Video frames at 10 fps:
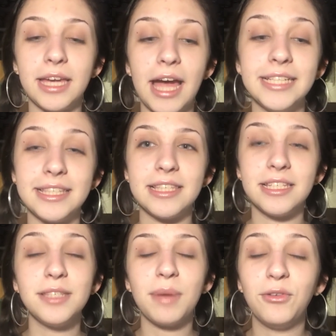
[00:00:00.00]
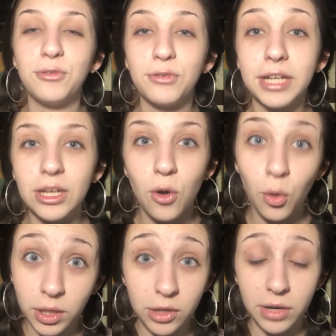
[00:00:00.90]
Guys, this is my freaking
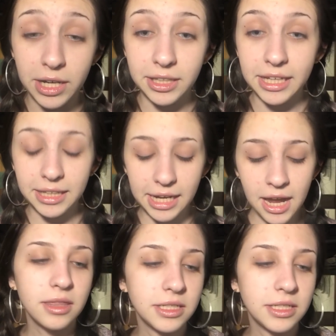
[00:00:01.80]
holy grail lately.